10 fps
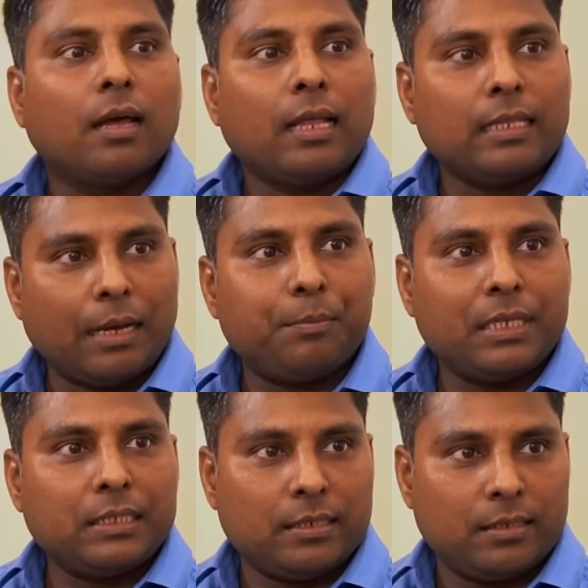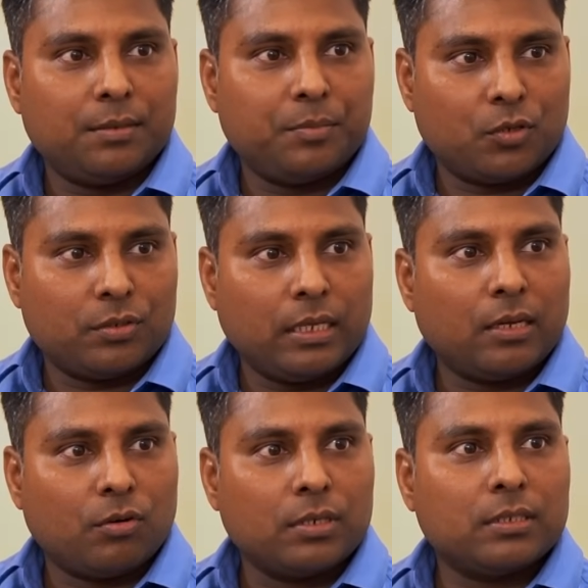They have been cheated because their
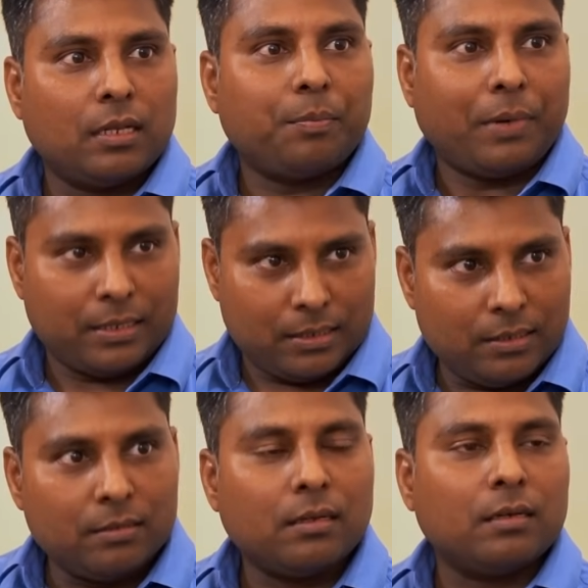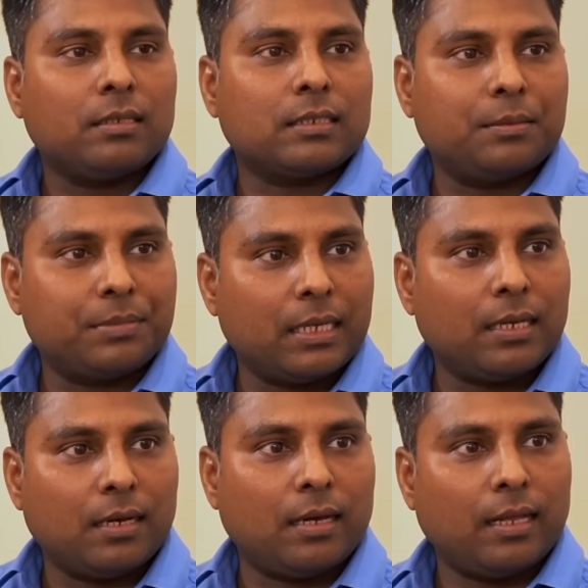original party, the Shiv
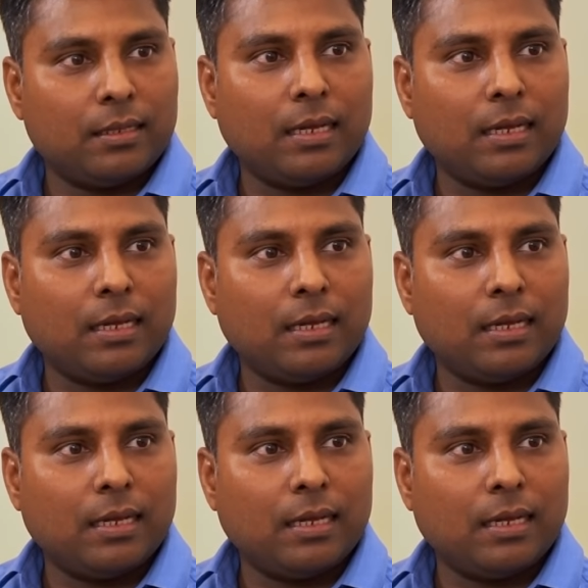Sena and the